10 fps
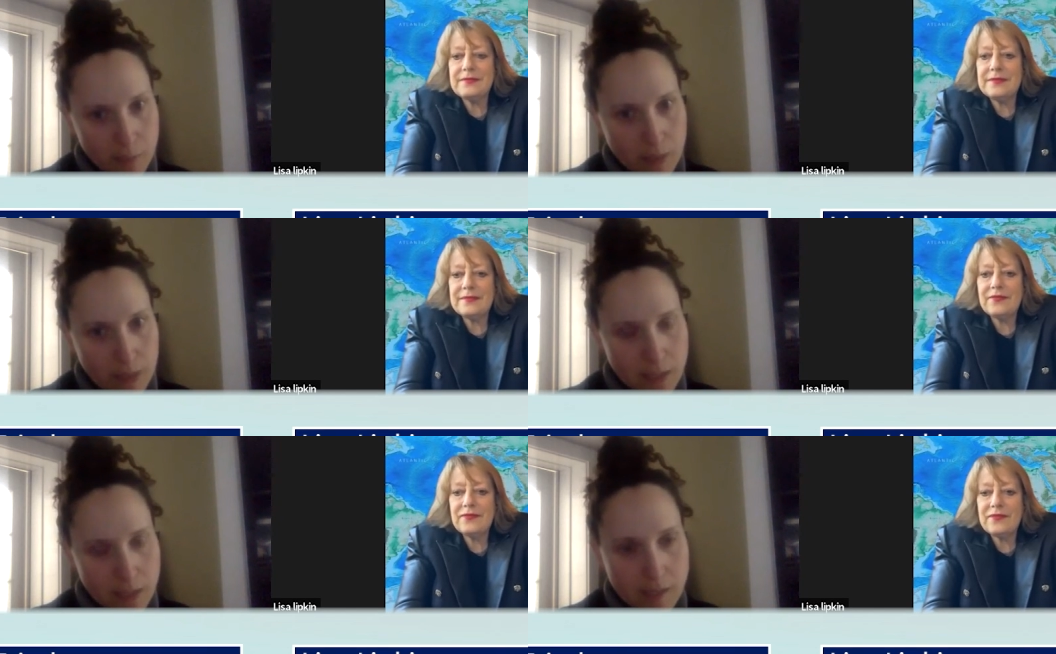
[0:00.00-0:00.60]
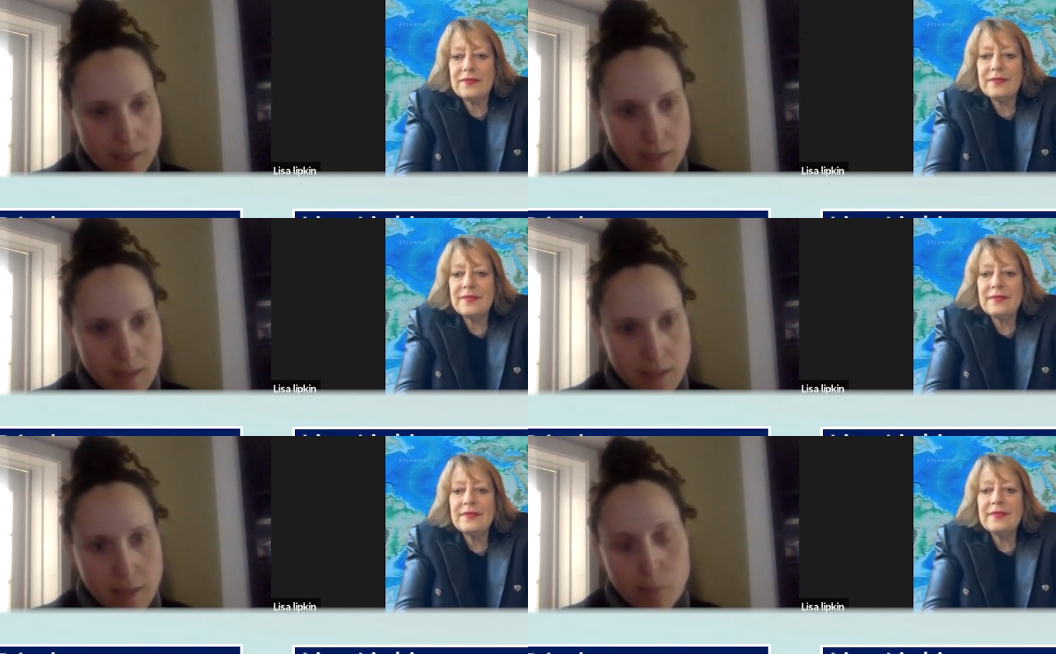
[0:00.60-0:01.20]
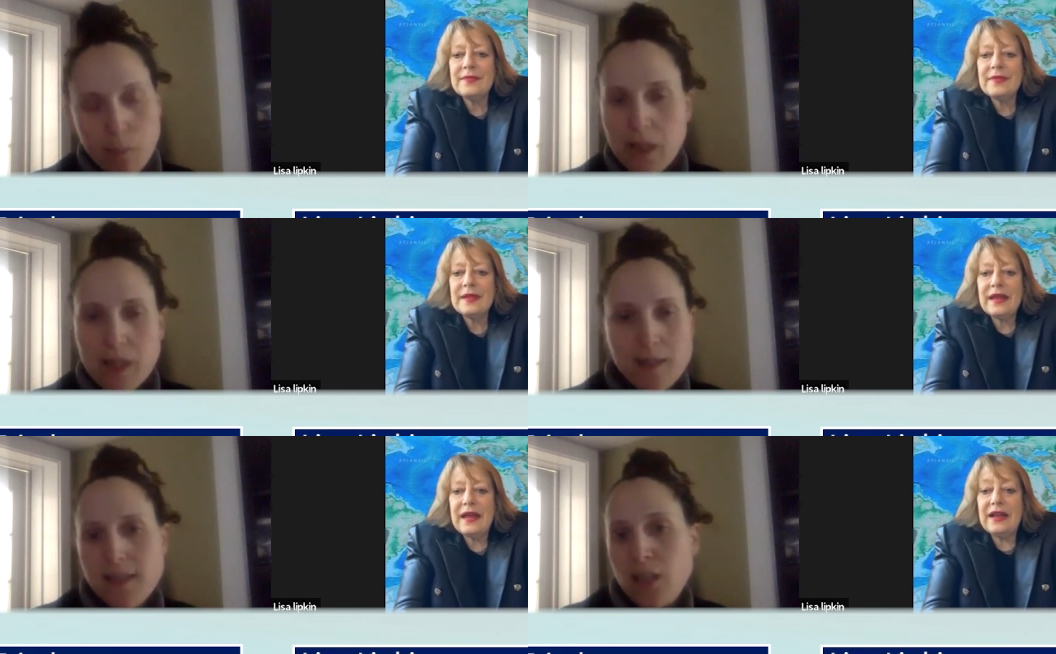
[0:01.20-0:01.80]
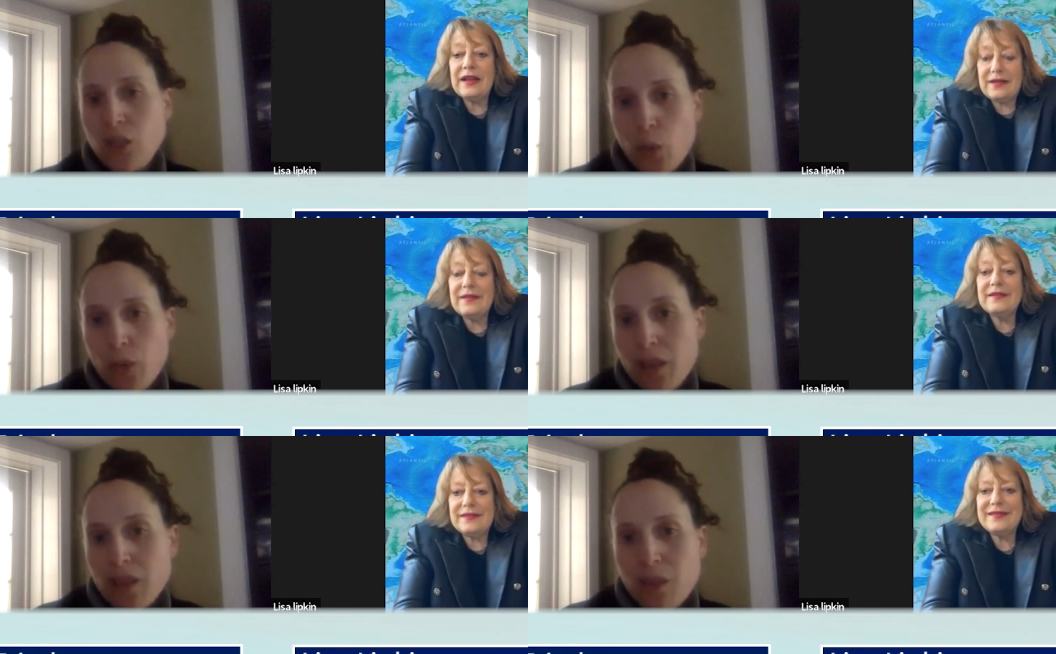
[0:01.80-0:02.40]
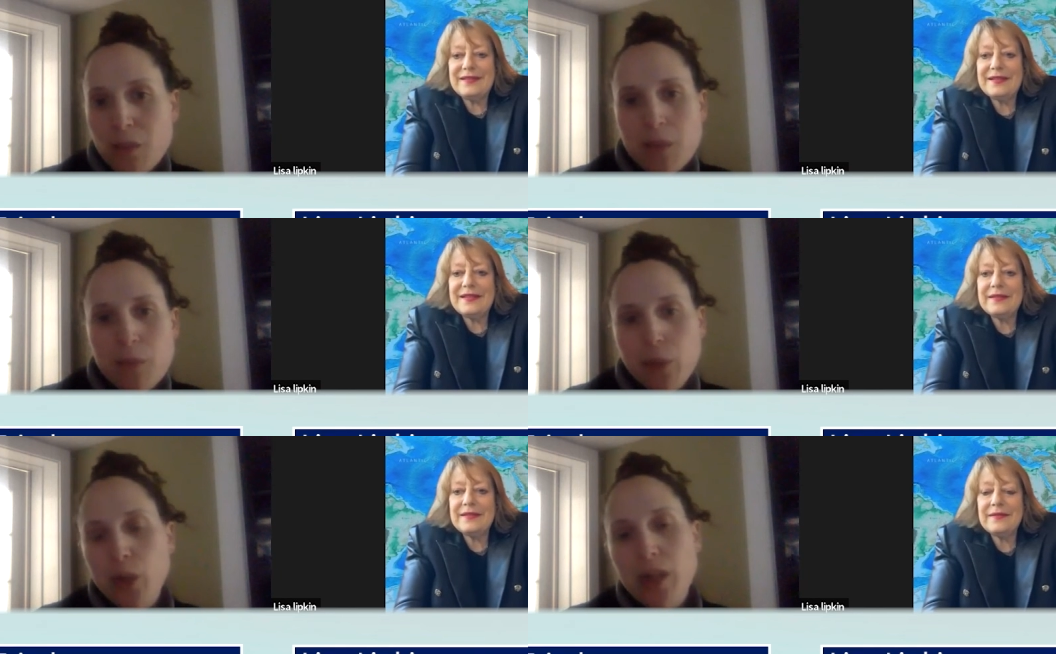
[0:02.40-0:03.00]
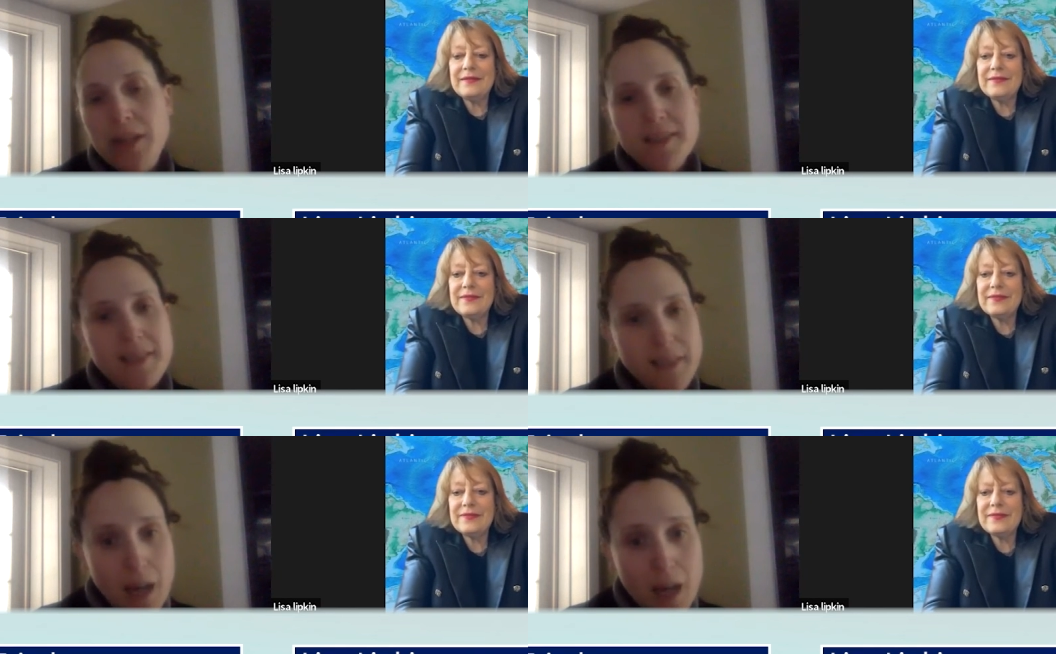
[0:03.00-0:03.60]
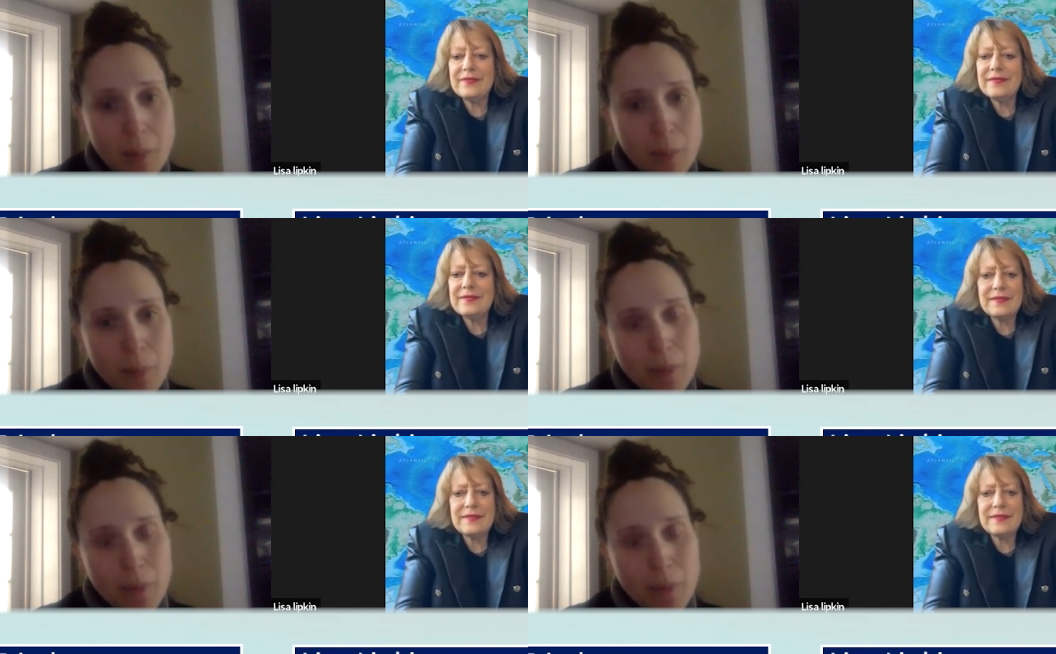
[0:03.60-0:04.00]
Speaker 1: behind, because I don't think that people are going to stop.